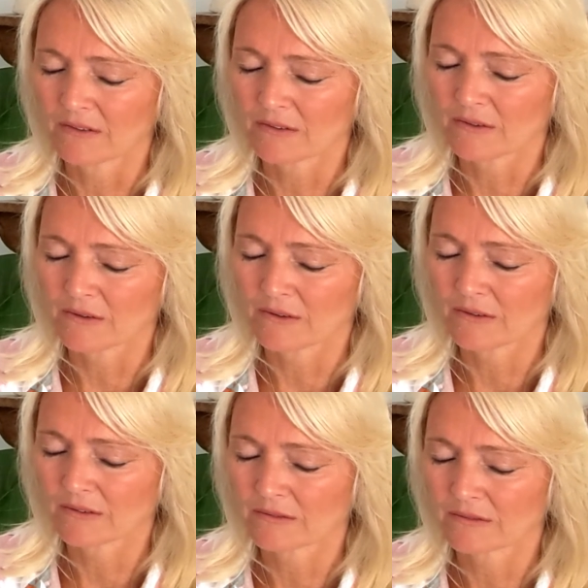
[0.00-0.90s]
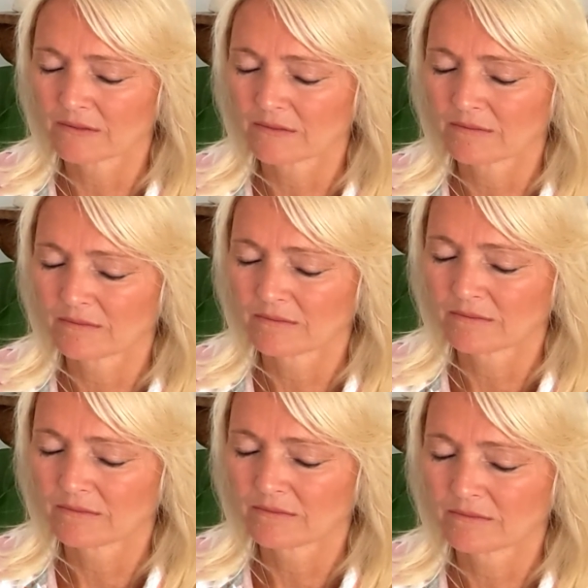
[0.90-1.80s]

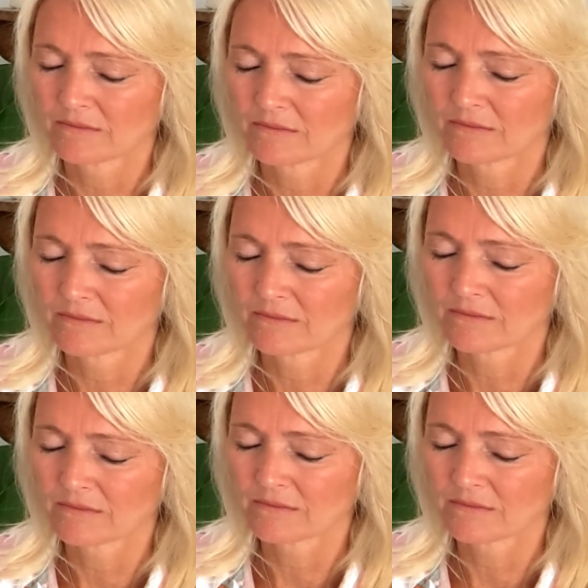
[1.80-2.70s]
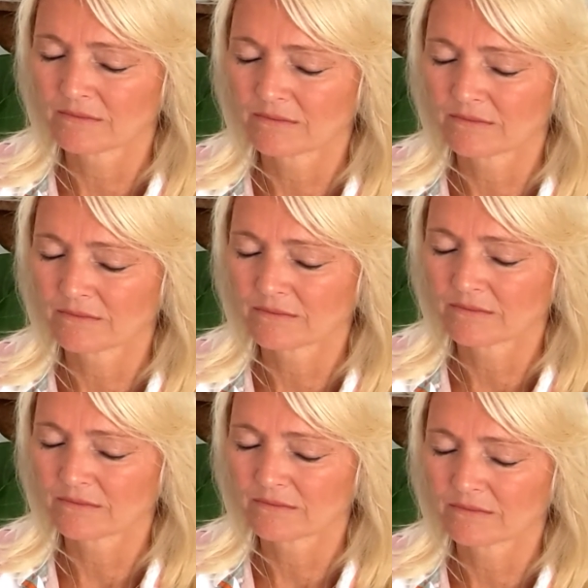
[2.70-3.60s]

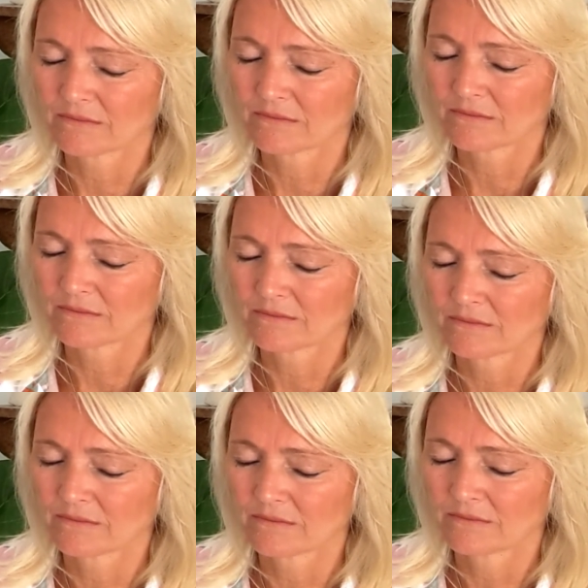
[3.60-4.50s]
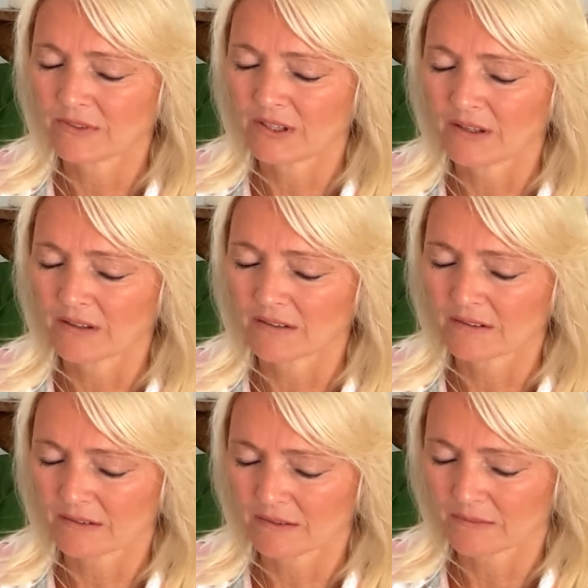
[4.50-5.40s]

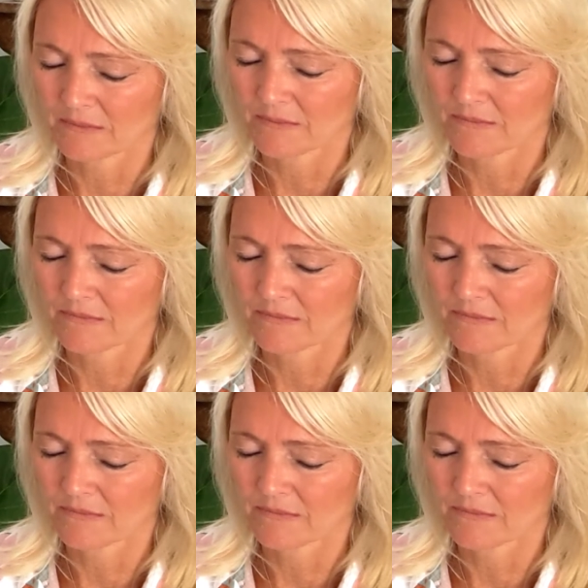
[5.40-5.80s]
[no speech]